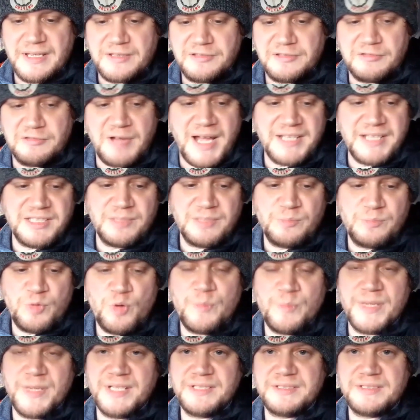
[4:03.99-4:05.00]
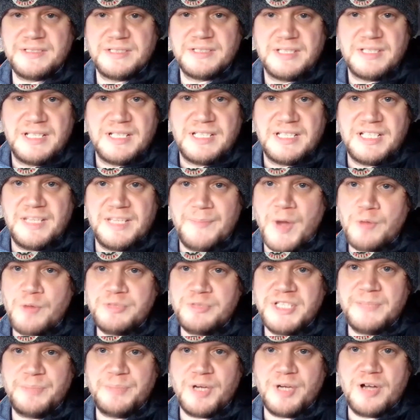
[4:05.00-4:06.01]
So at the moment, the
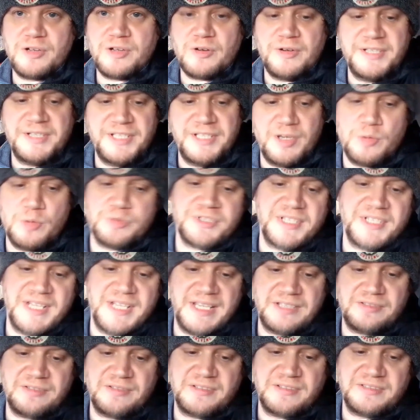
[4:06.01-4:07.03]
multi-plug on the alternator